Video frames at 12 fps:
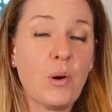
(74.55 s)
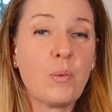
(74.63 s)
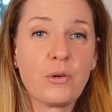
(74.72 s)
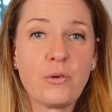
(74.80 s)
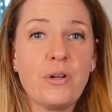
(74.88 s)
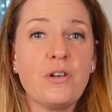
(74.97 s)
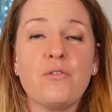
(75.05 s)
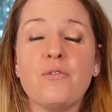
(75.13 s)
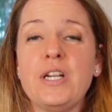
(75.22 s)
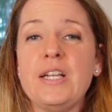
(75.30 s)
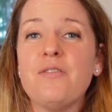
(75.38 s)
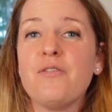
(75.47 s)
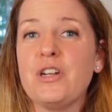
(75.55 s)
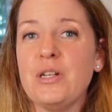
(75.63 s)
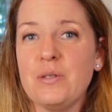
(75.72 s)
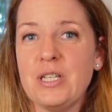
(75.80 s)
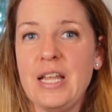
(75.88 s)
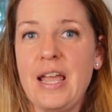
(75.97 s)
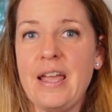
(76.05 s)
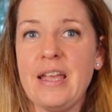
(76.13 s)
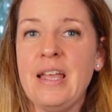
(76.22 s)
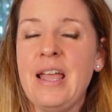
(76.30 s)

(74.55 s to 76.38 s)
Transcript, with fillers: what we're going to read for you today,